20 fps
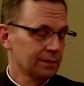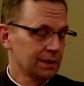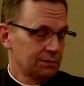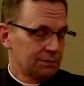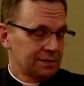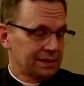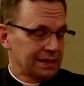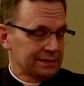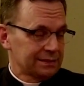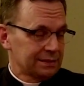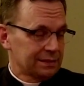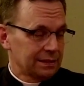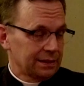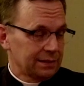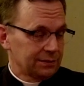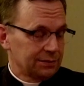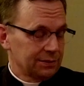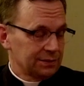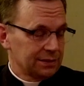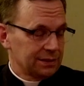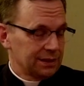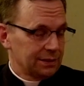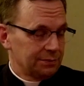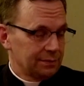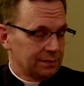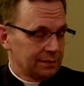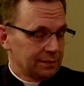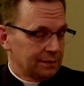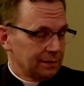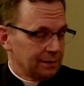They were tax collectors, they
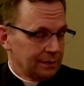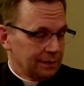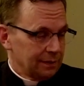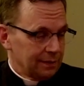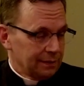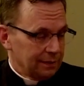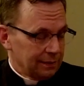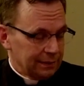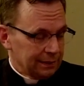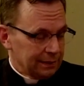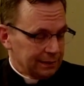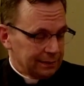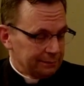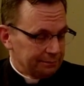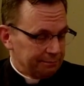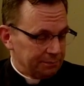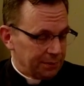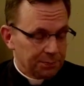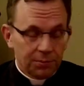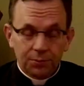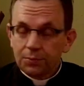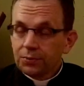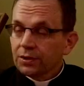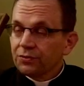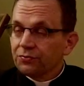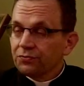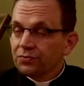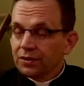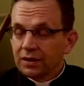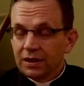were people
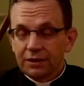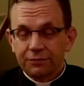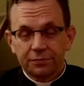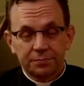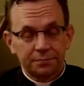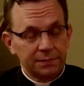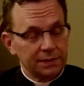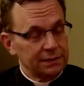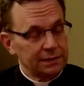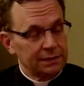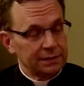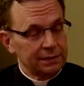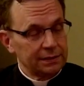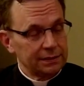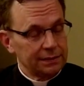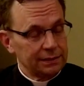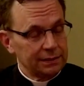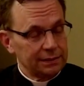working for the government